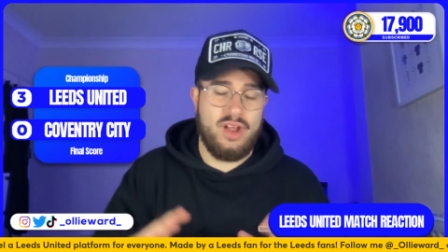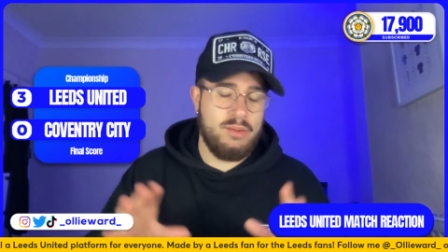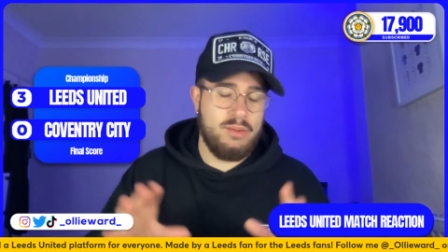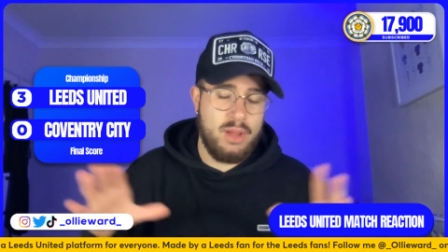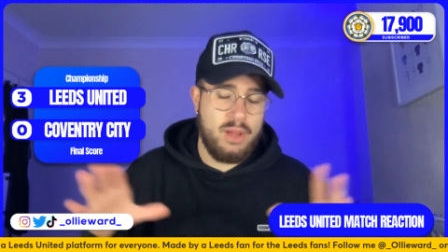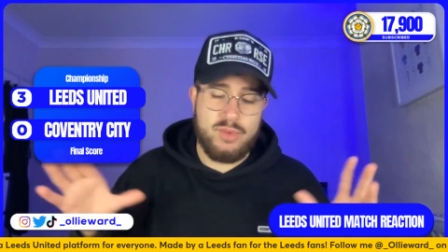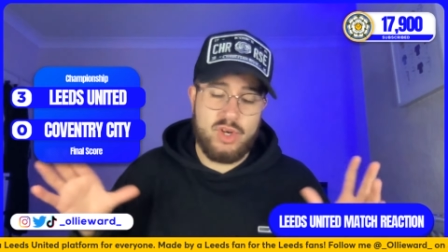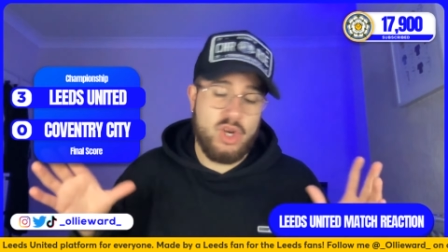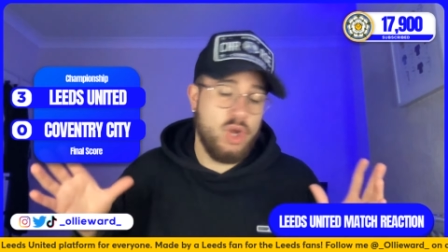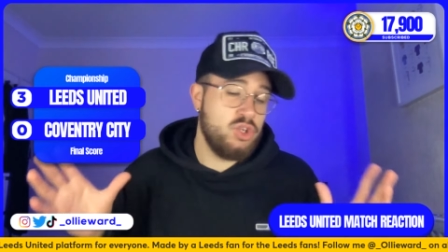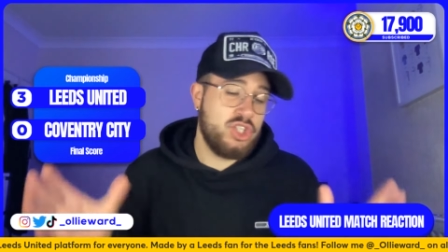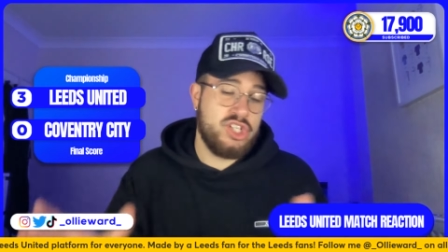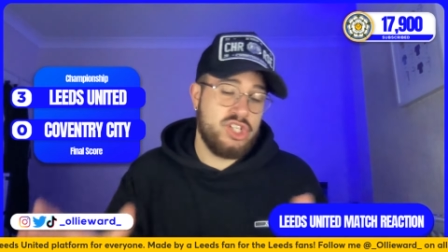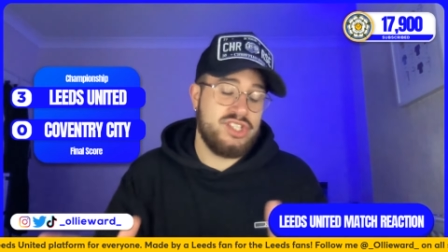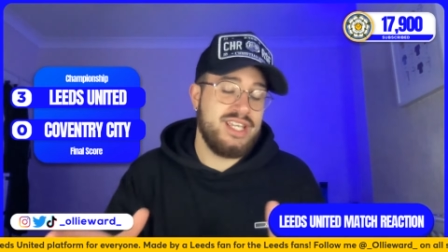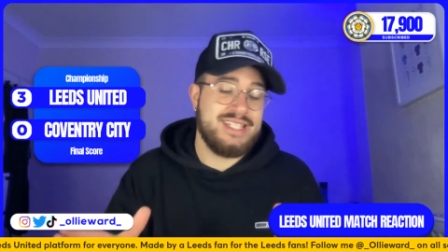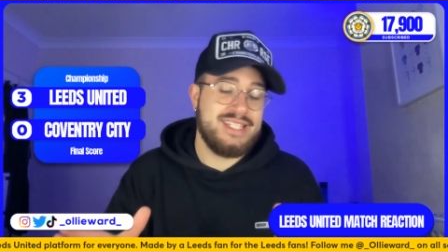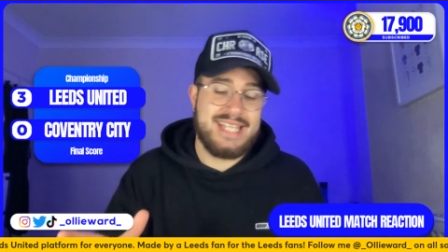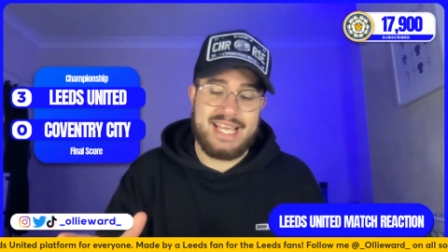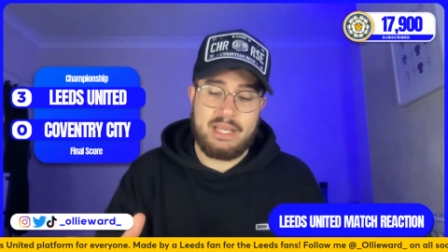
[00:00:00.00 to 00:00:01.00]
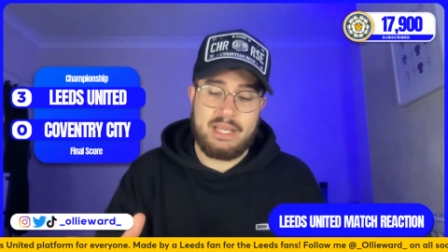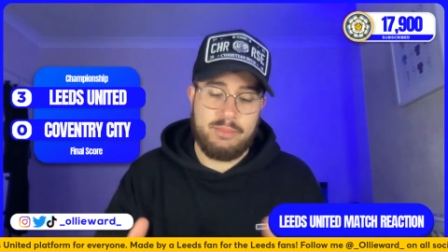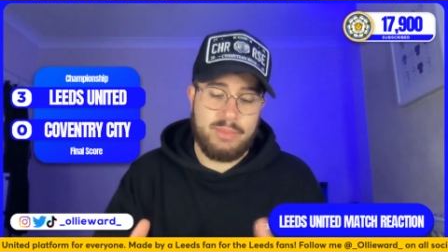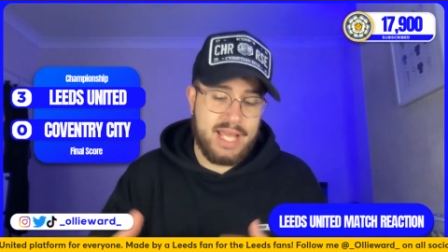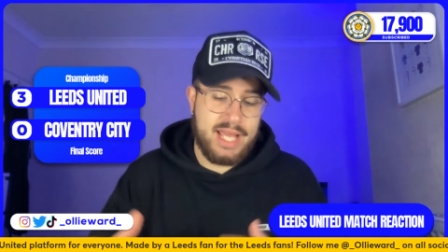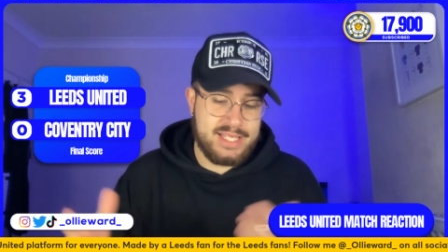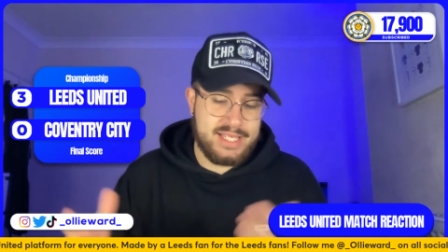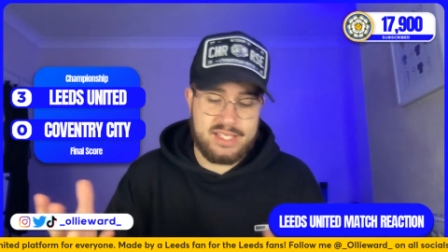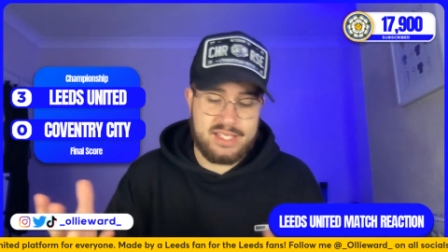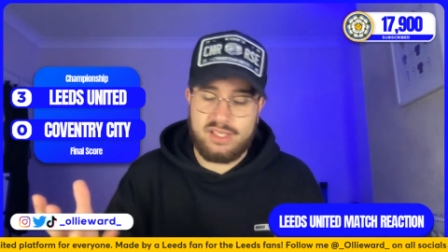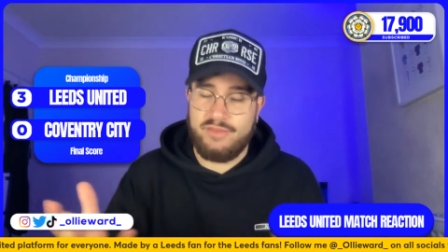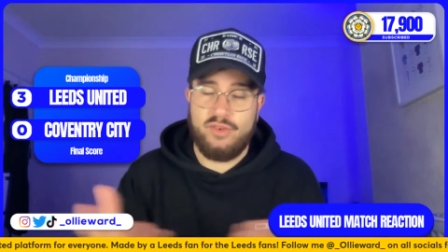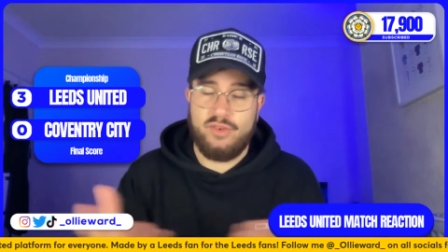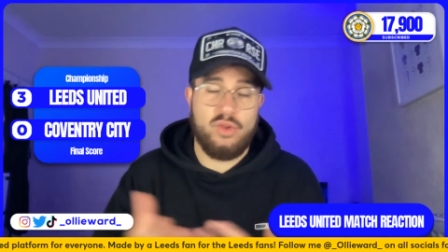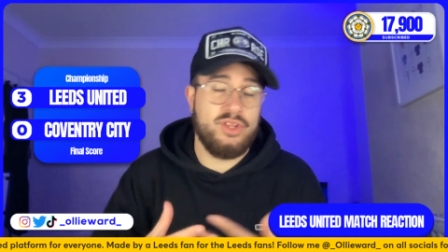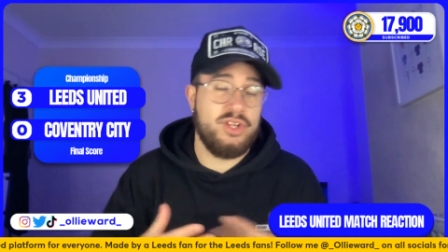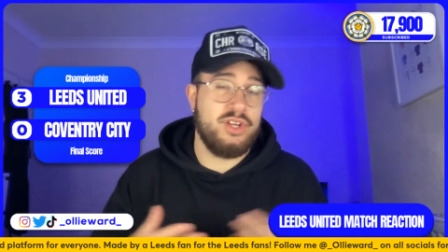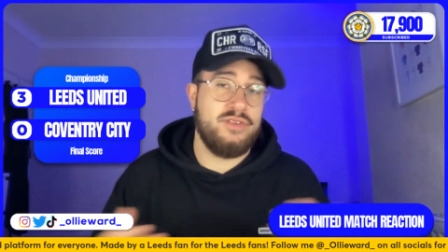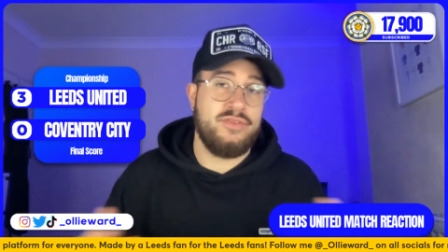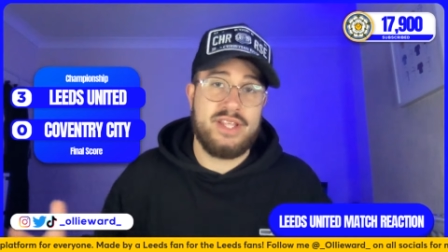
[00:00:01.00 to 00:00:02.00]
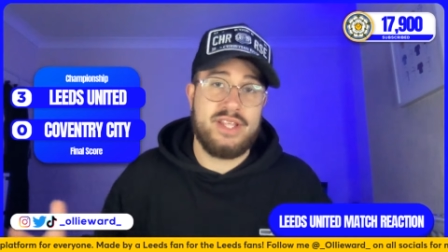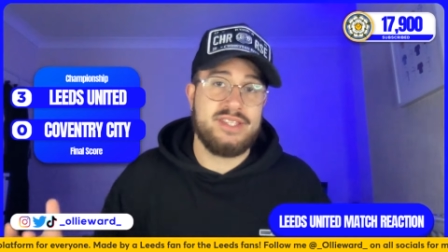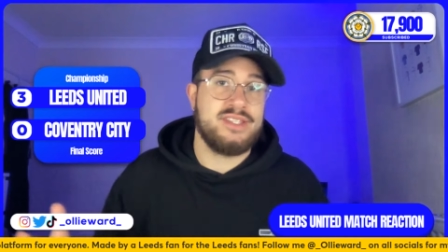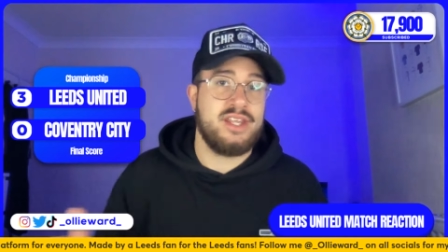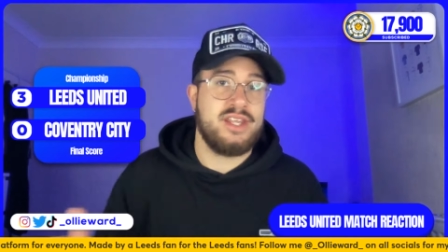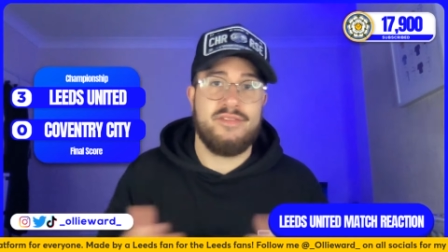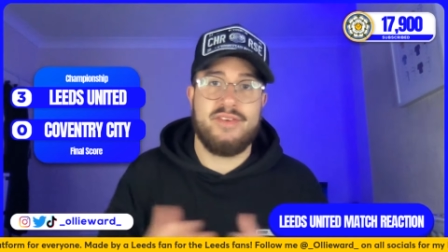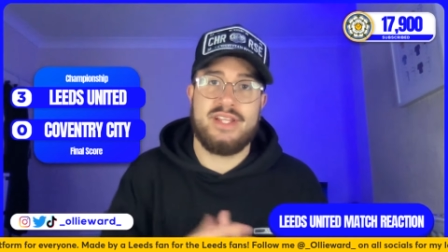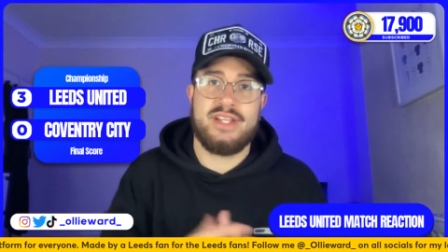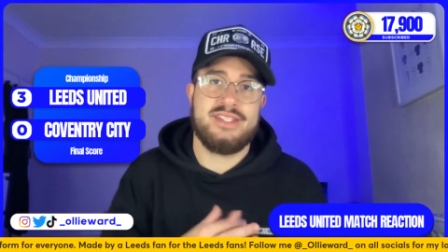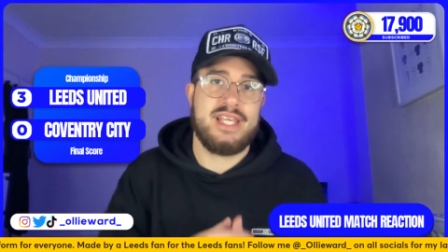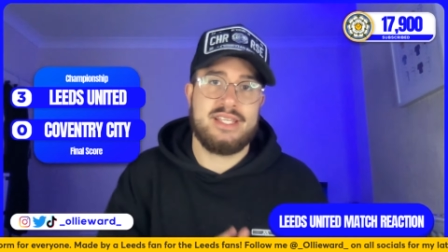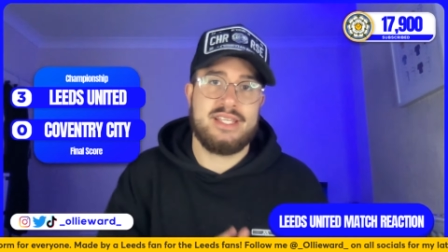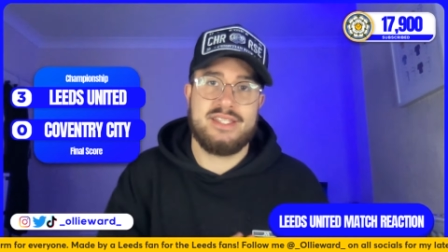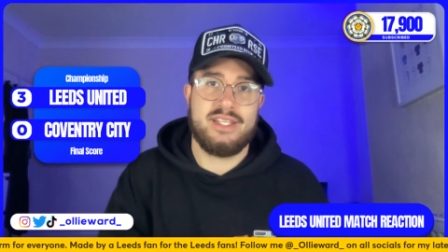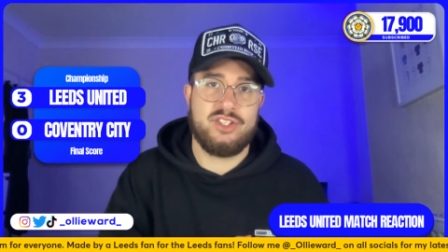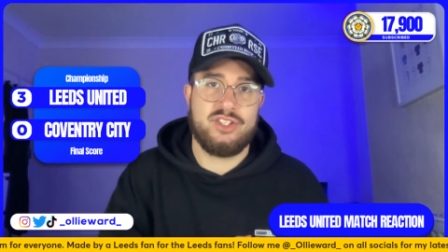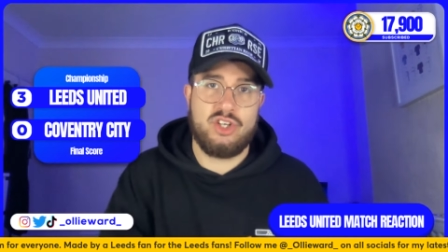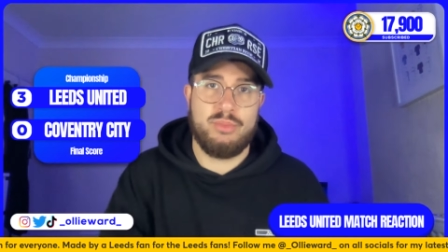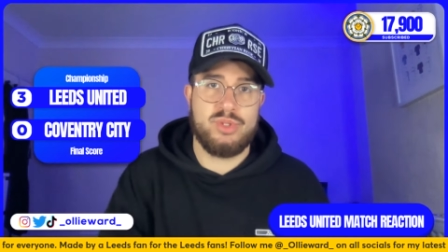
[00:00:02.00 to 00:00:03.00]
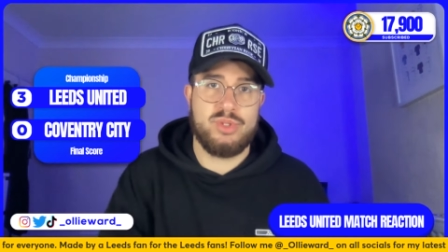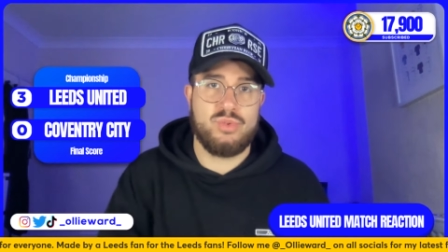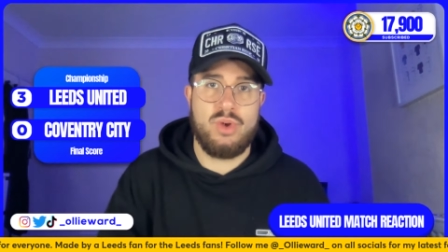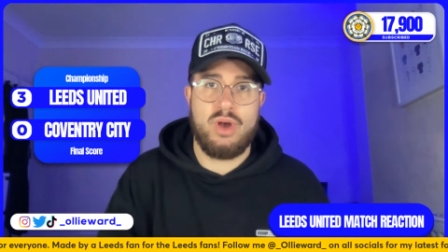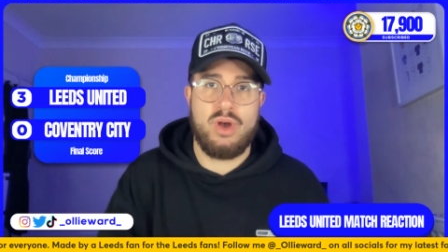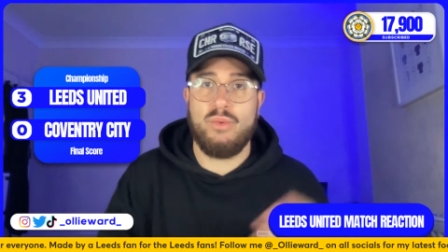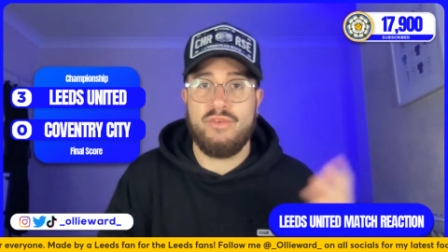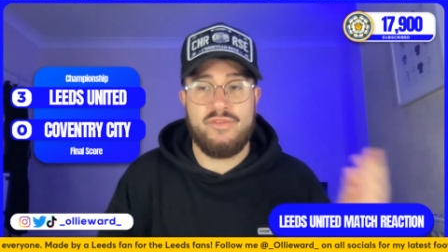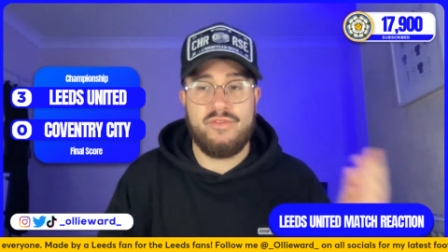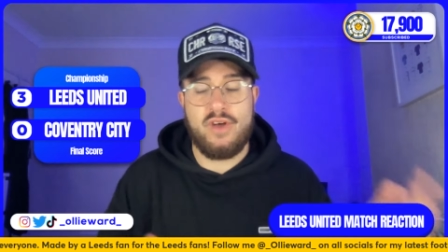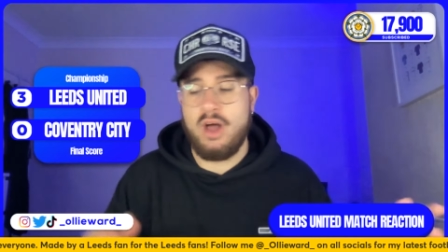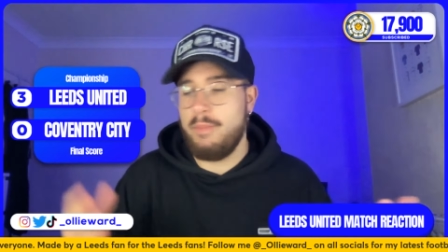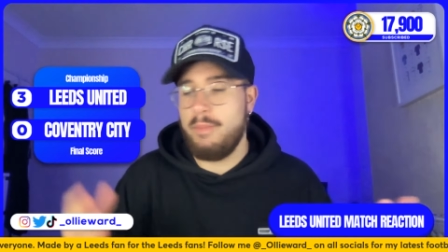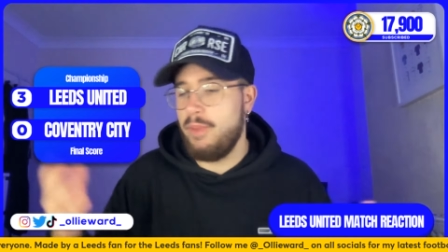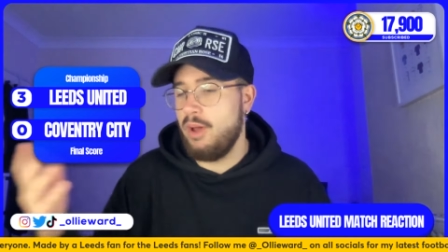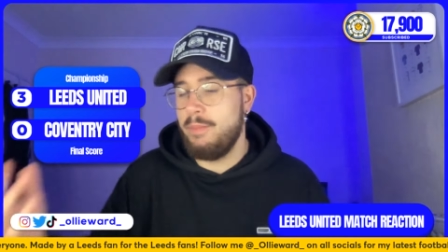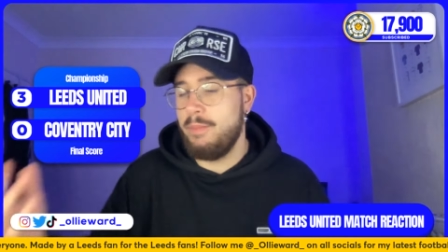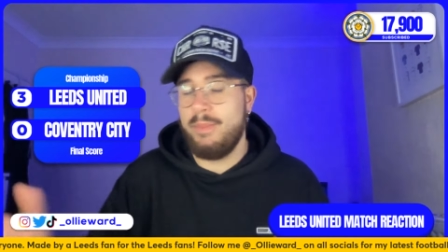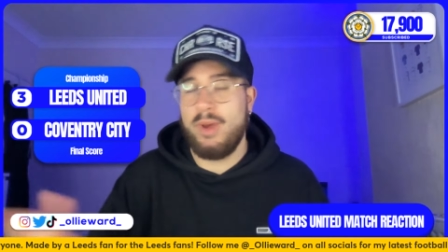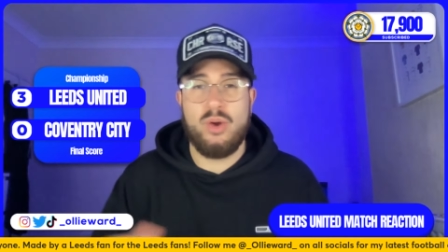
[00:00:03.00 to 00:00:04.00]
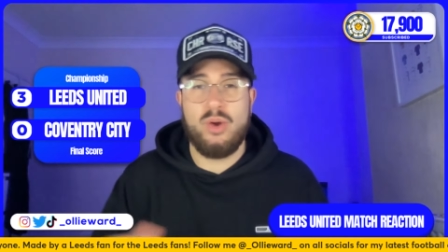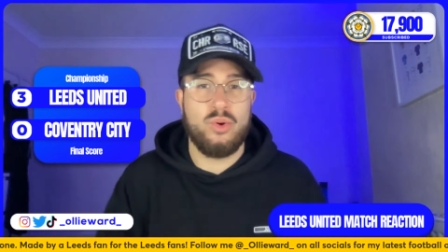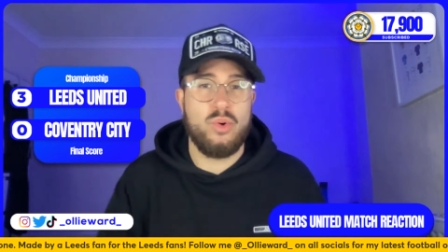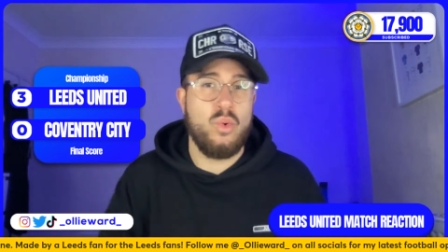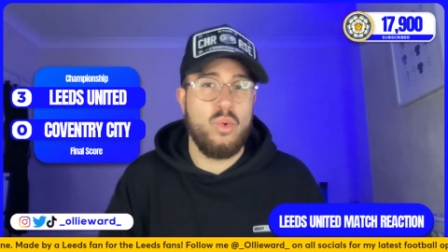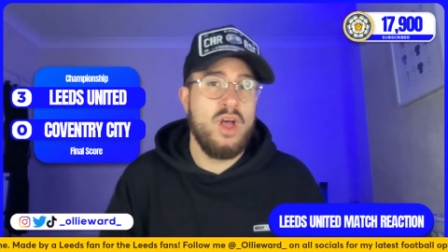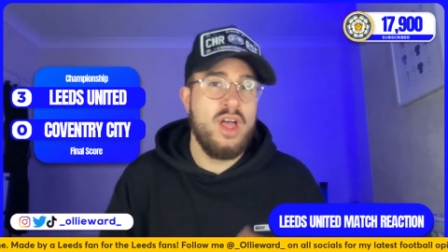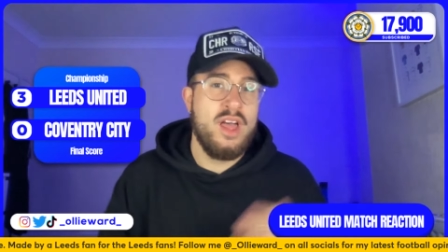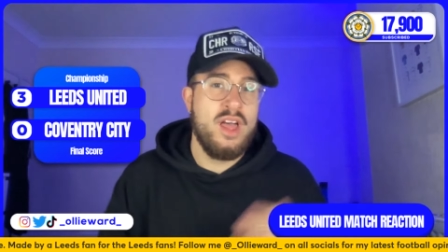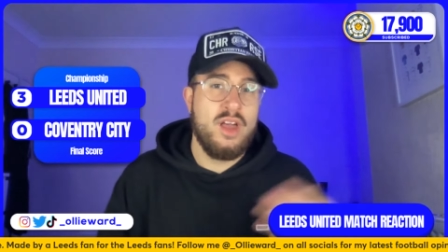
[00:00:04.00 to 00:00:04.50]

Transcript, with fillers: I'm, I'm, not just the attacking players because I thought the defence done a fantastic job as well with Firpo, Bogle,